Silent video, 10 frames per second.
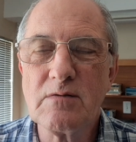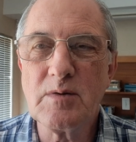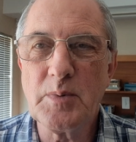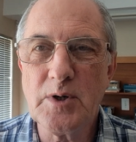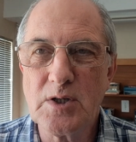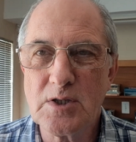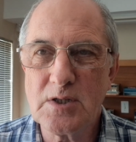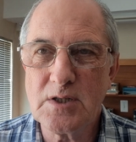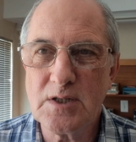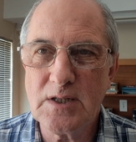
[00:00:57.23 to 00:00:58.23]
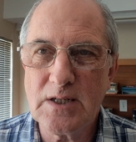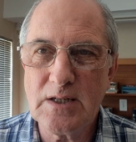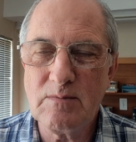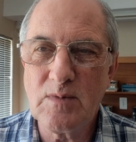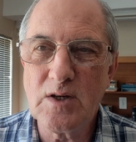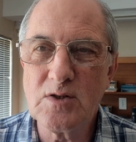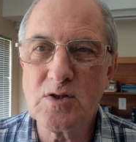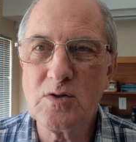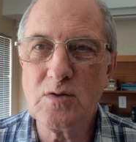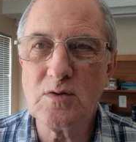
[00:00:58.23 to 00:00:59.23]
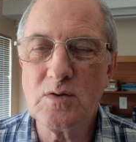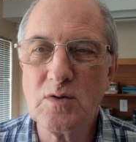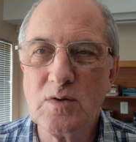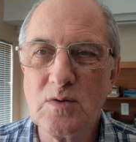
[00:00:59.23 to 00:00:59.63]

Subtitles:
of the past, those who